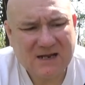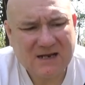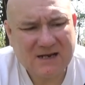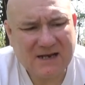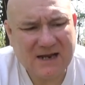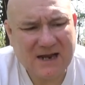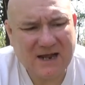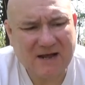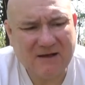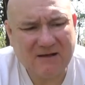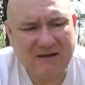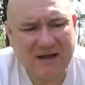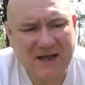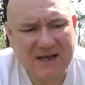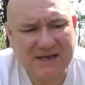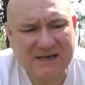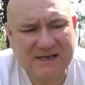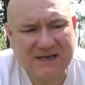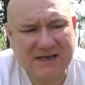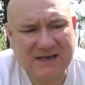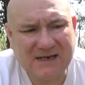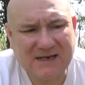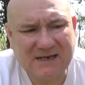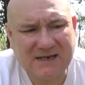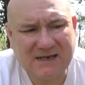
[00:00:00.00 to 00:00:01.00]
Now, I
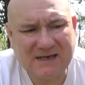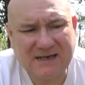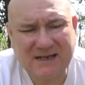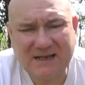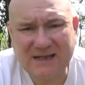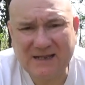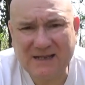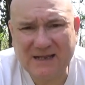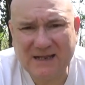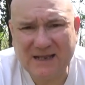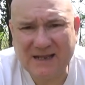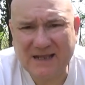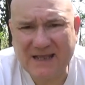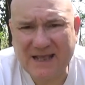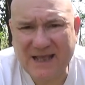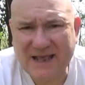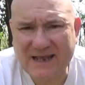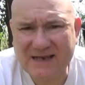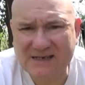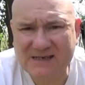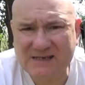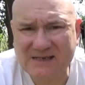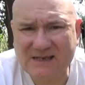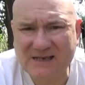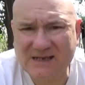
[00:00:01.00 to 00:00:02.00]
did
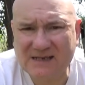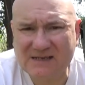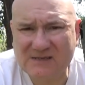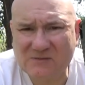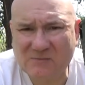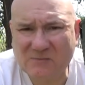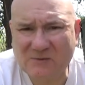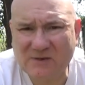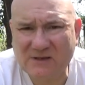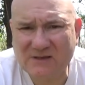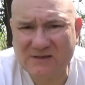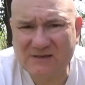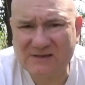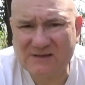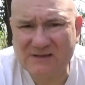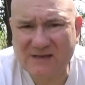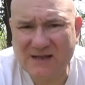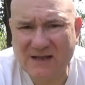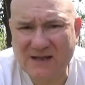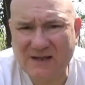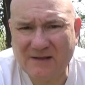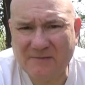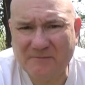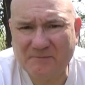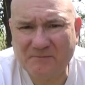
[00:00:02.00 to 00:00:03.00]
encase this with
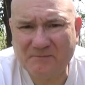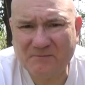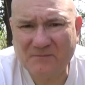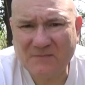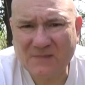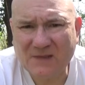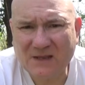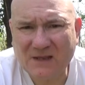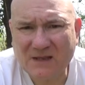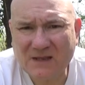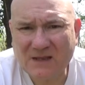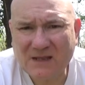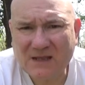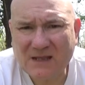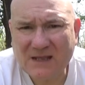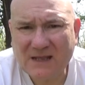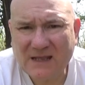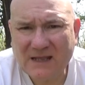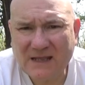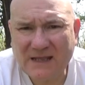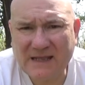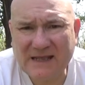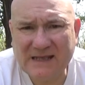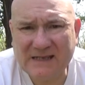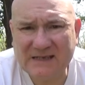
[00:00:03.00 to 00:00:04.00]
some
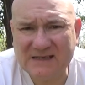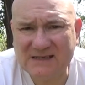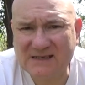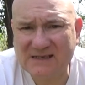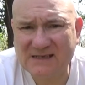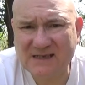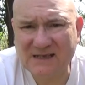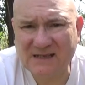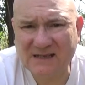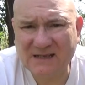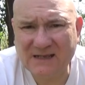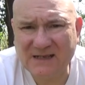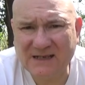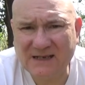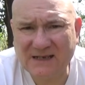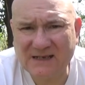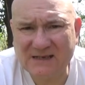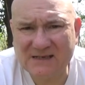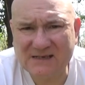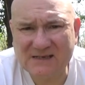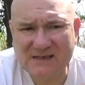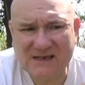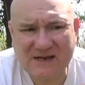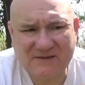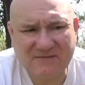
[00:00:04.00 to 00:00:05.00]
heat sealant
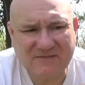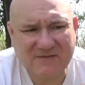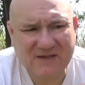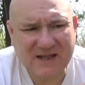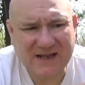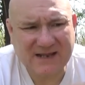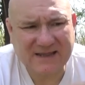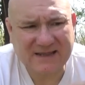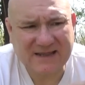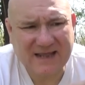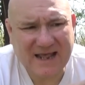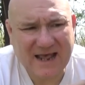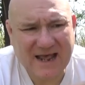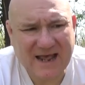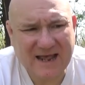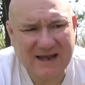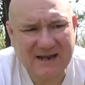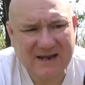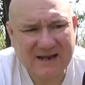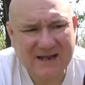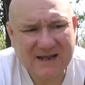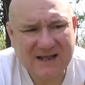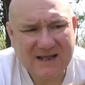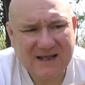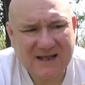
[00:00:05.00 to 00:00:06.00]
and stuff like that.